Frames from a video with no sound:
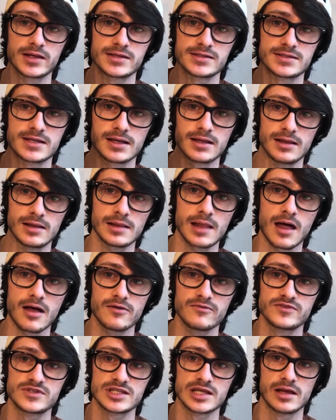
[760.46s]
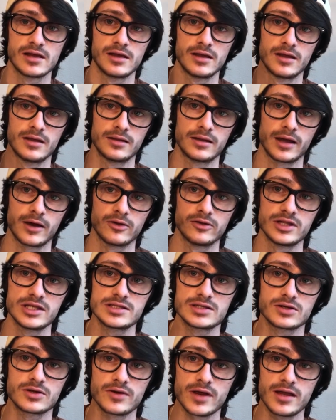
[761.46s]
as gloves. Now these
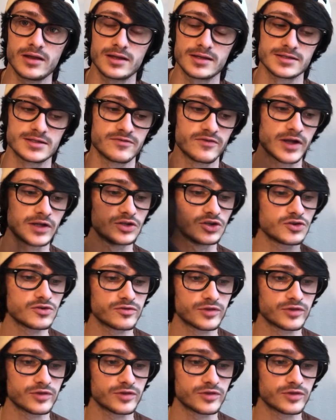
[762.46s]
are great because if I do